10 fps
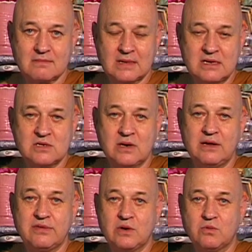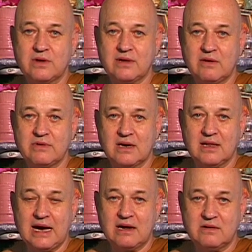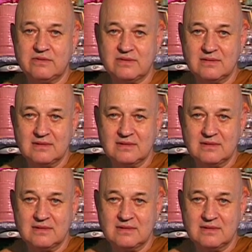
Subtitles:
Is there anything worth having a lot of